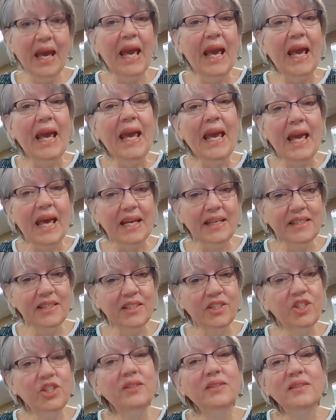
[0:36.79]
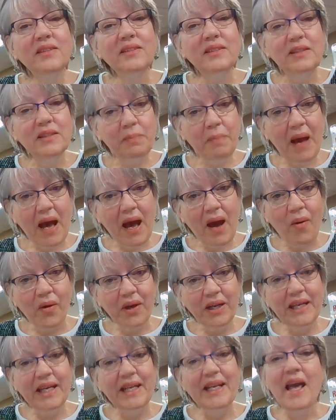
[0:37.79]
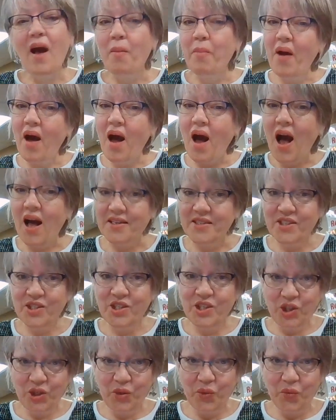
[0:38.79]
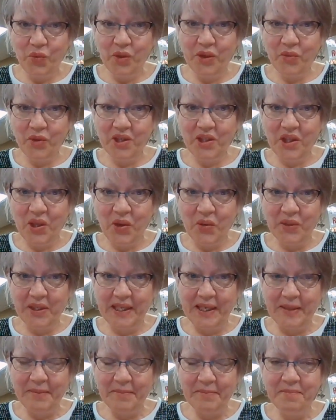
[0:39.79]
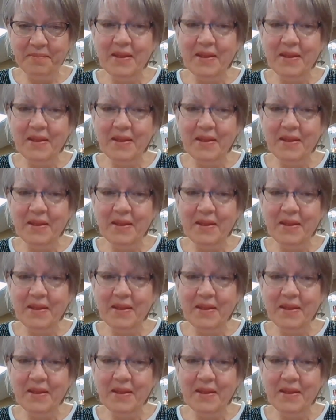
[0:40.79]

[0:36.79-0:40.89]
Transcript: And Jesus' power can help us too when we're lonely.